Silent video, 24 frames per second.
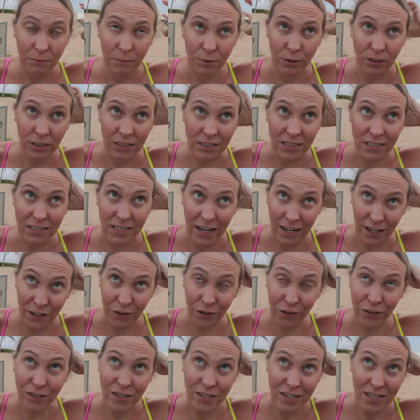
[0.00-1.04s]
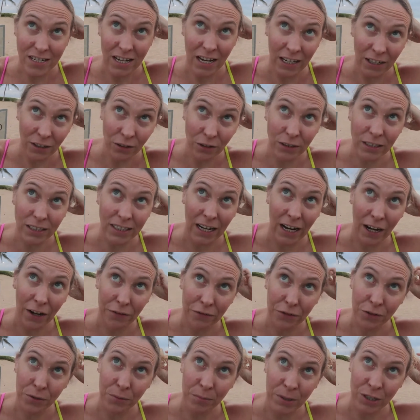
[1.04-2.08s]
put in detangler and detangled it
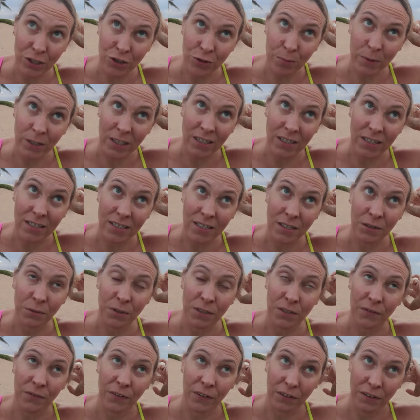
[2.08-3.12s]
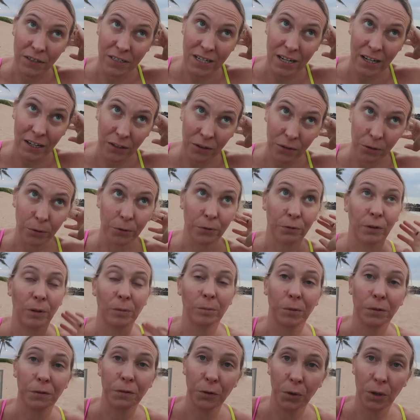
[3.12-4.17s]
after the beach because it was very tangled
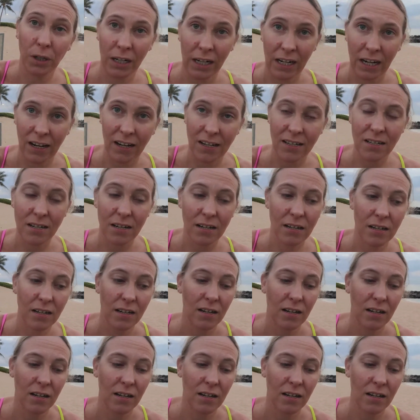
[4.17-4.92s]
from beforehand.